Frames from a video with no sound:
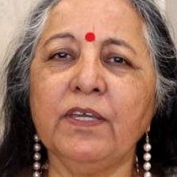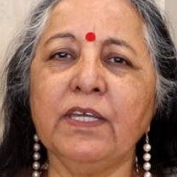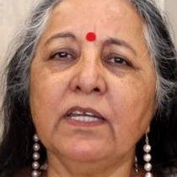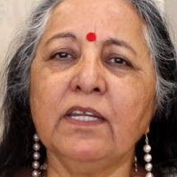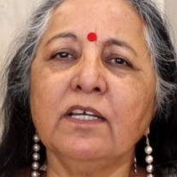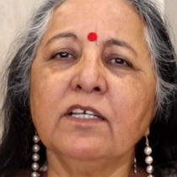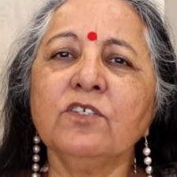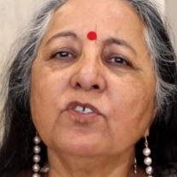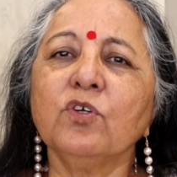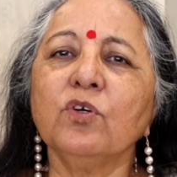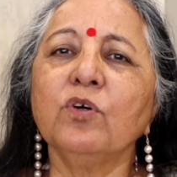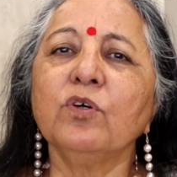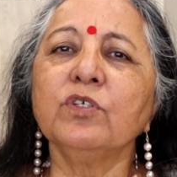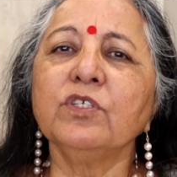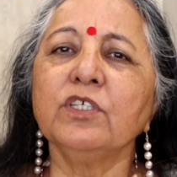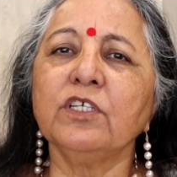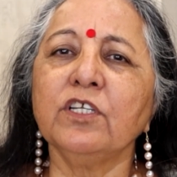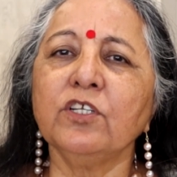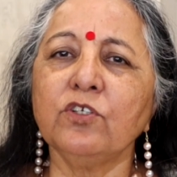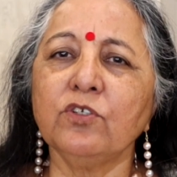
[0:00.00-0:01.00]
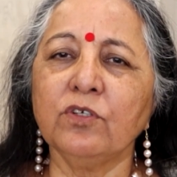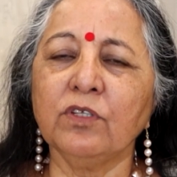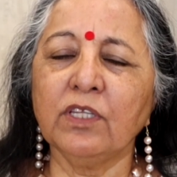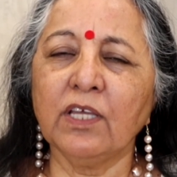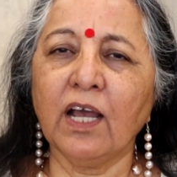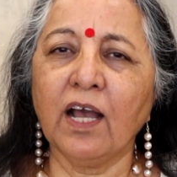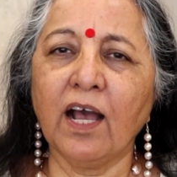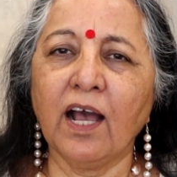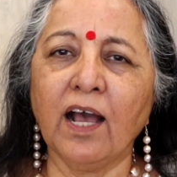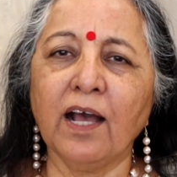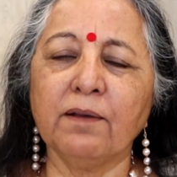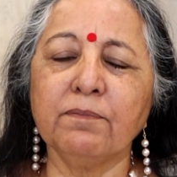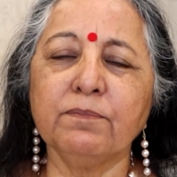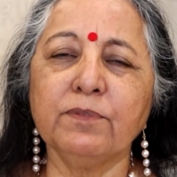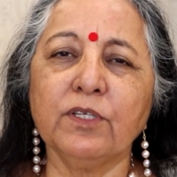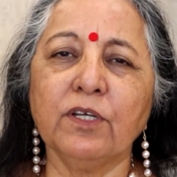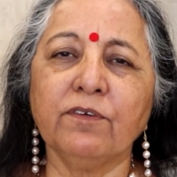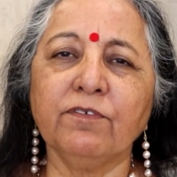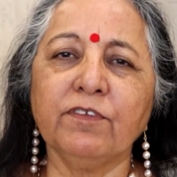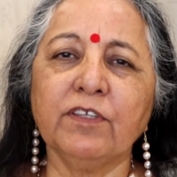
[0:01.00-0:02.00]
Venus goes into the
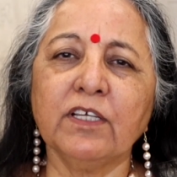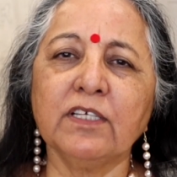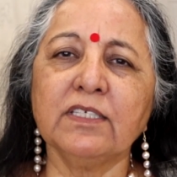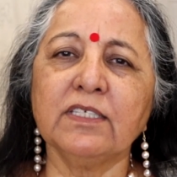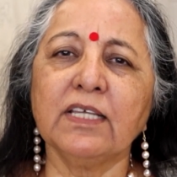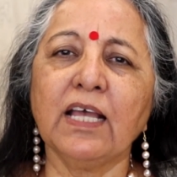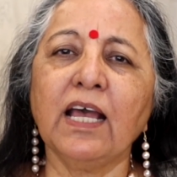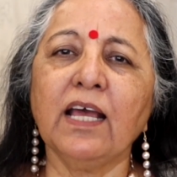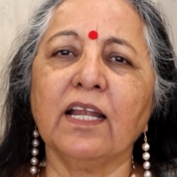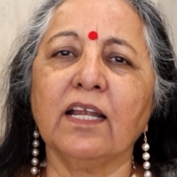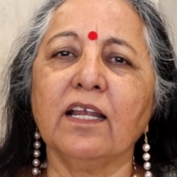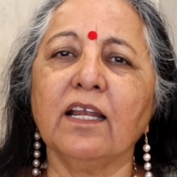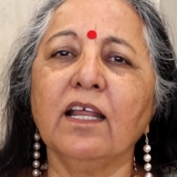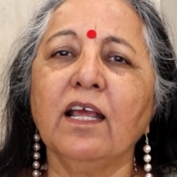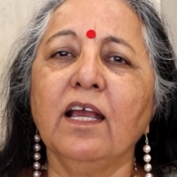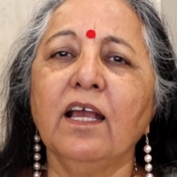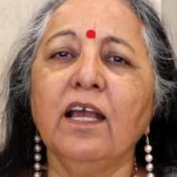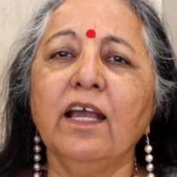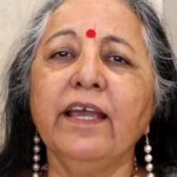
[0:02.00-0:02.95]
arms of the sun,